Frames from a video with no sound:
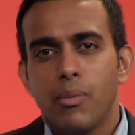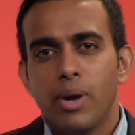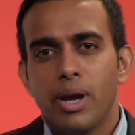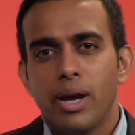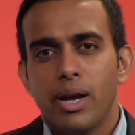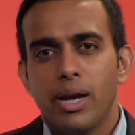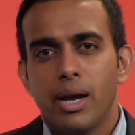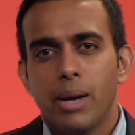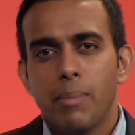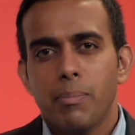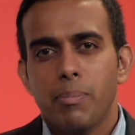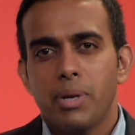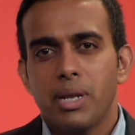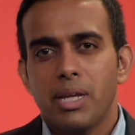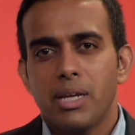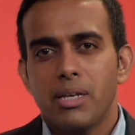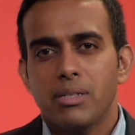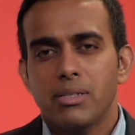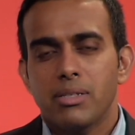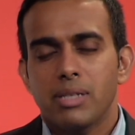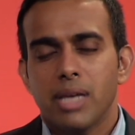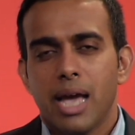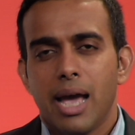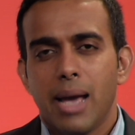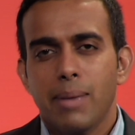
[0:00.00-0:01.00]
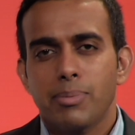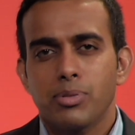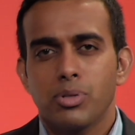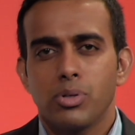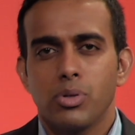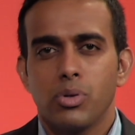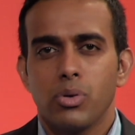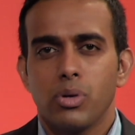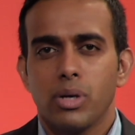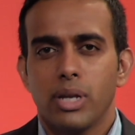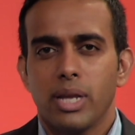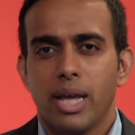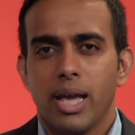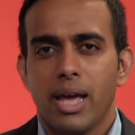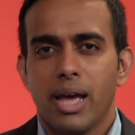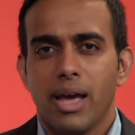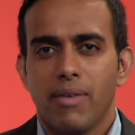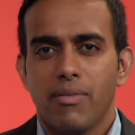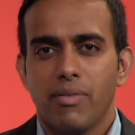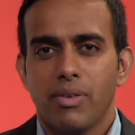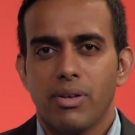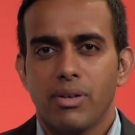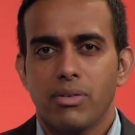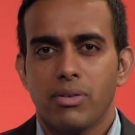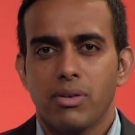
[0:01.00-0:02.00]
where companies absolutely
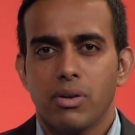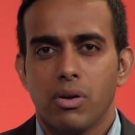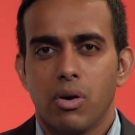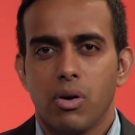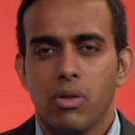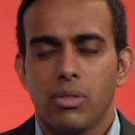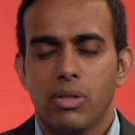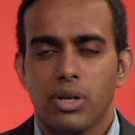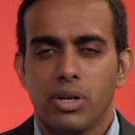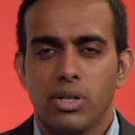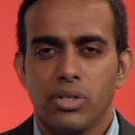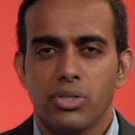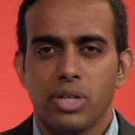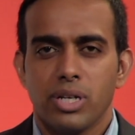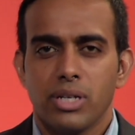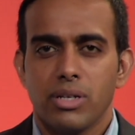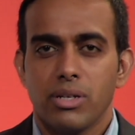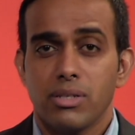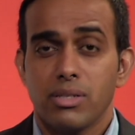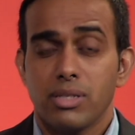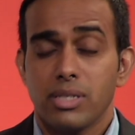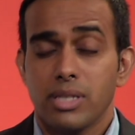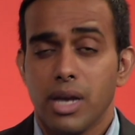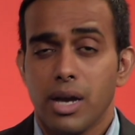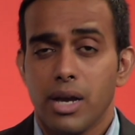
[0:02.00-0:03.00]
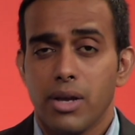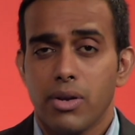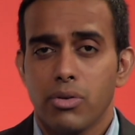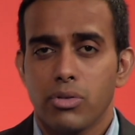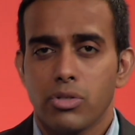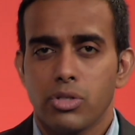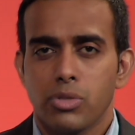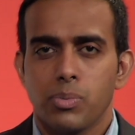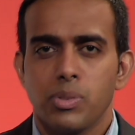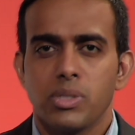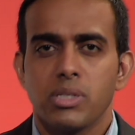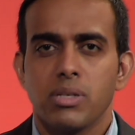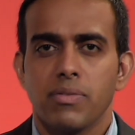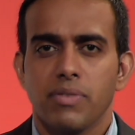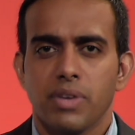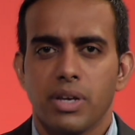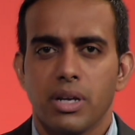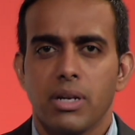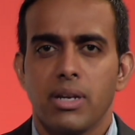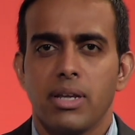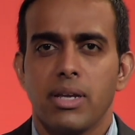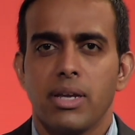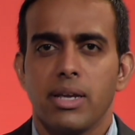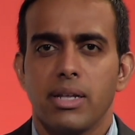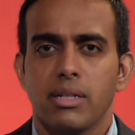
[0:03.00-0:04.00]
have it on their agenda, CIOs
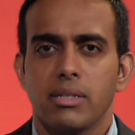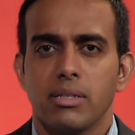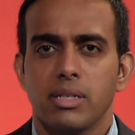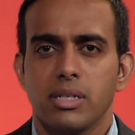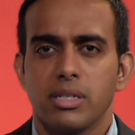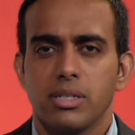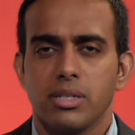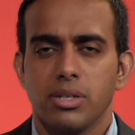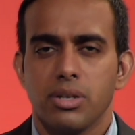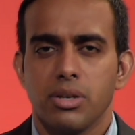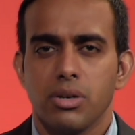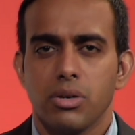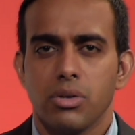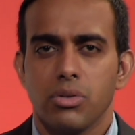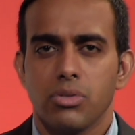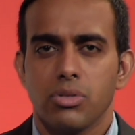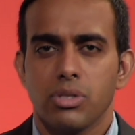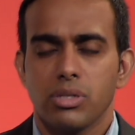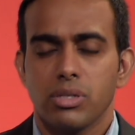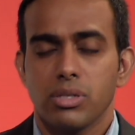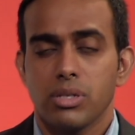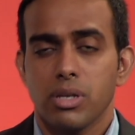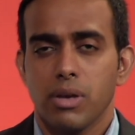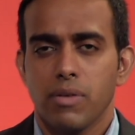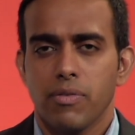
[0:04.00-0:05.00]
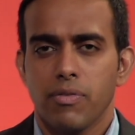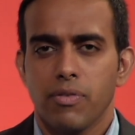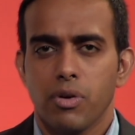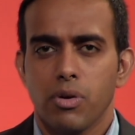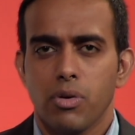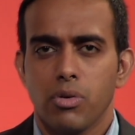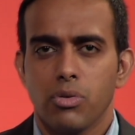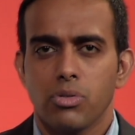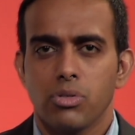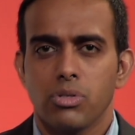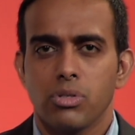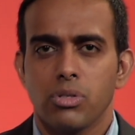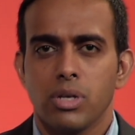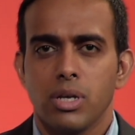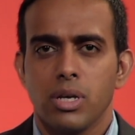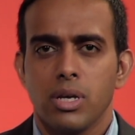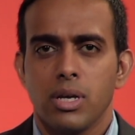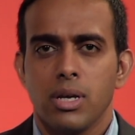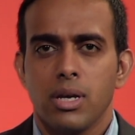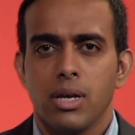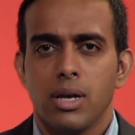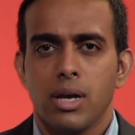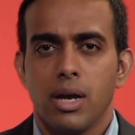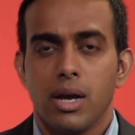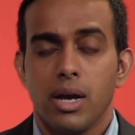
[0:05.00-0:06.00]
specifically, and CTOs and CFOs.
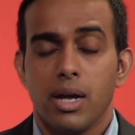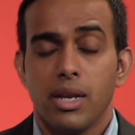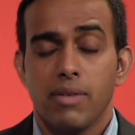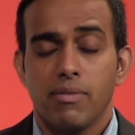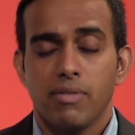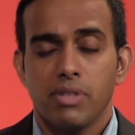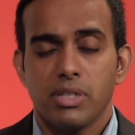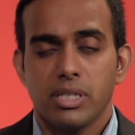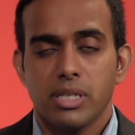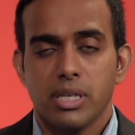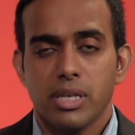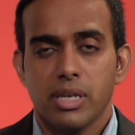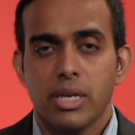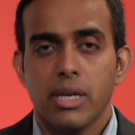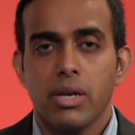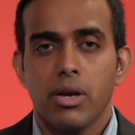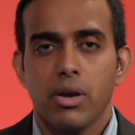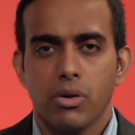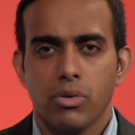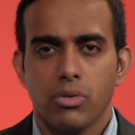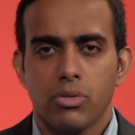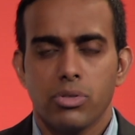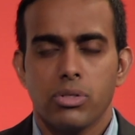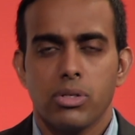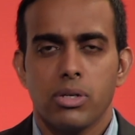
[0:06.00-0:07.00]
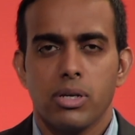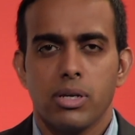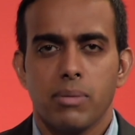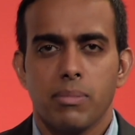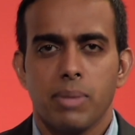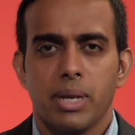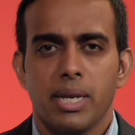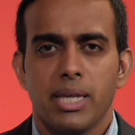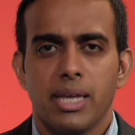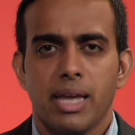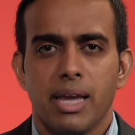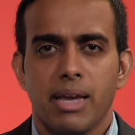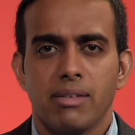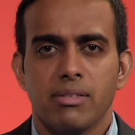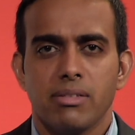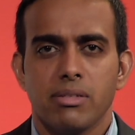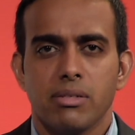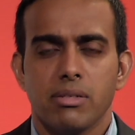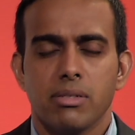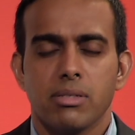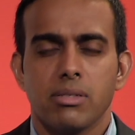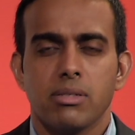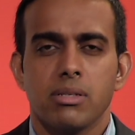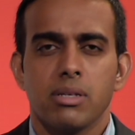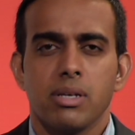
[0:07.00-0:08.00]
And even CEOs in many
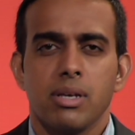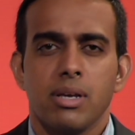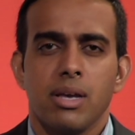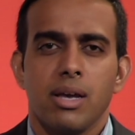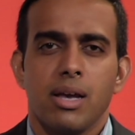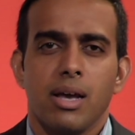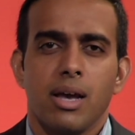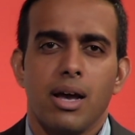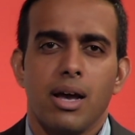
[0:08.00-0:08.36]
cases.